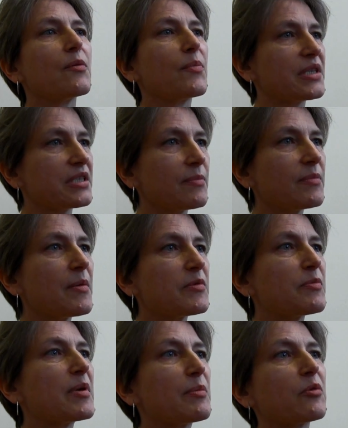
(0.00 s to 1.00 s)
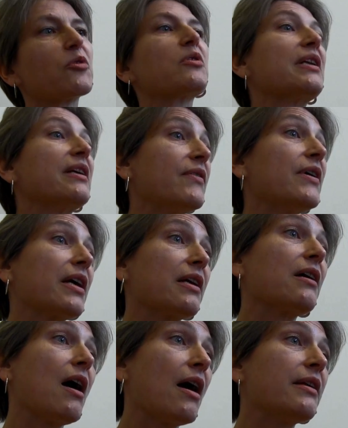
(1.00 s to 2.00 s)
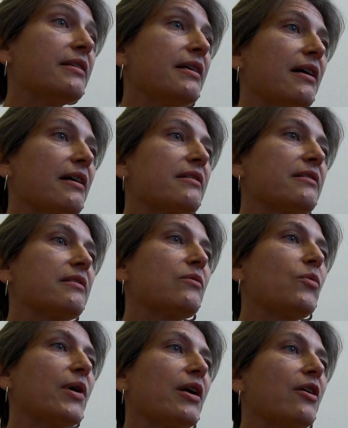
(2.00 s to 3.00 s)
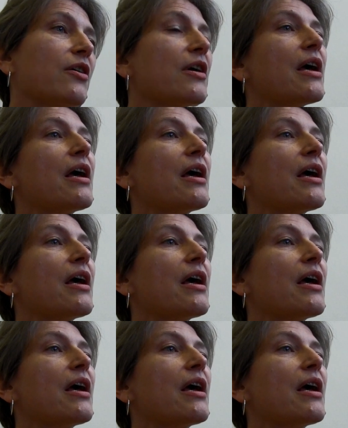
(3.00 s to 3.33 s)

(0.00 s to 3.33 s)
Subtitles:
but sometimes people are living in contexts where